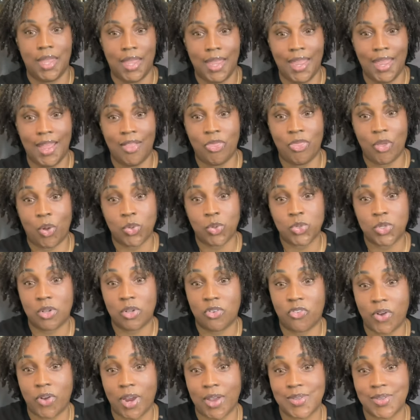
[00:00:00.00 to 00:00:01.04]
And those are the
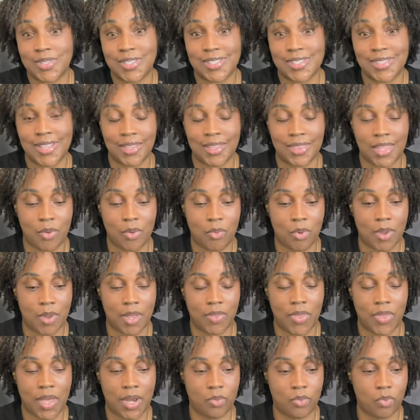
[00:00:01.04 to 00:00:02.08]
fragrances that
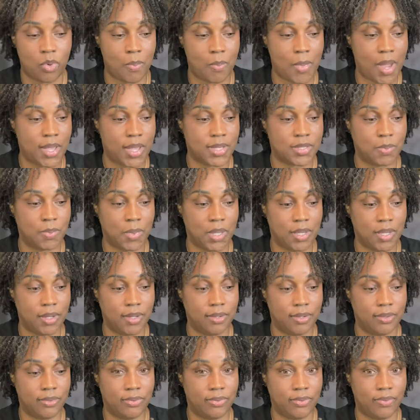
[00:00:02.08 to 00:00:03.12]
it reminds me
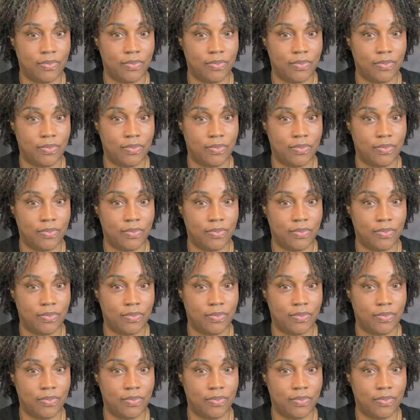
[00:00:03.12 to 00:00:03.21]
of.